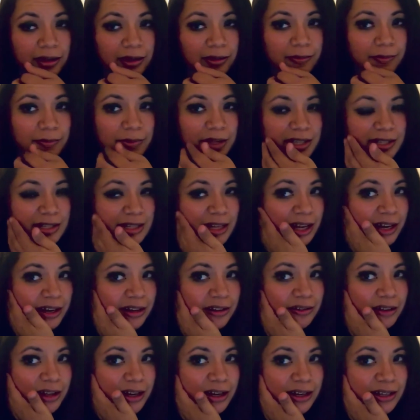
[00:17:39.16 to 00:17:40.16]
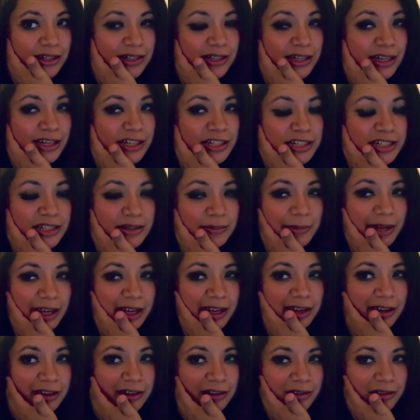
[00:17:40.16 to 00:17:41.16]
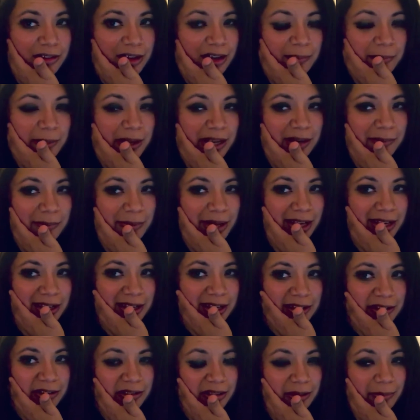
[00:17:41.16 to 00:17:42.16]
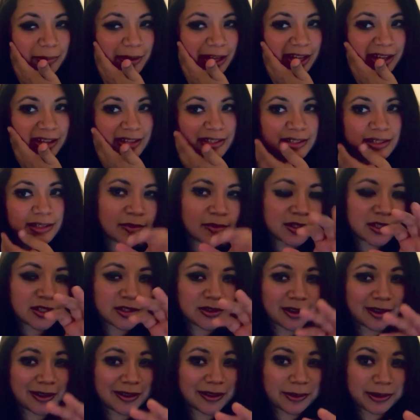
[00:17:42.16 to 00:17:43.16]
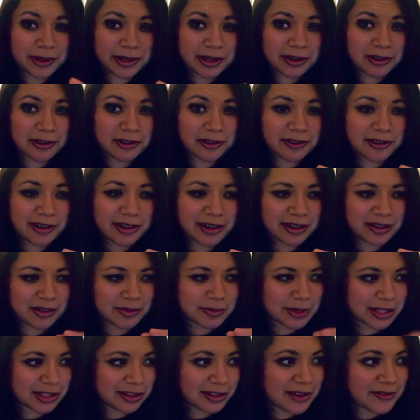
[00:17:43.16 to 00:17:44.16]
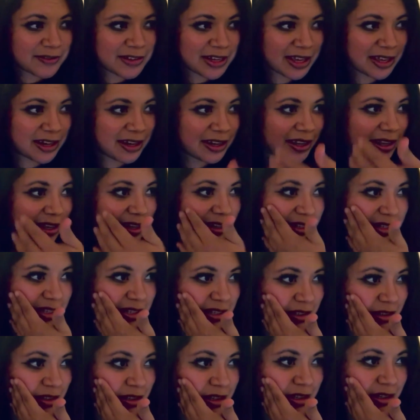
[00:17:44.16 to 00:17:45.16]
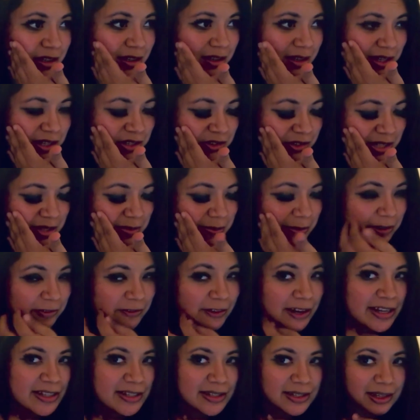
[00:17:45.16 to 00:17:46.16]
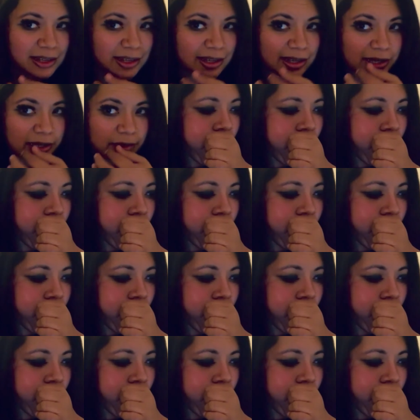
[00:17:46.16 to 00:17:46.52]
because I had a lot of tension back here, a lot of pain back here in the past. So I'm gonna go ahead and use my left hand again to address my right side.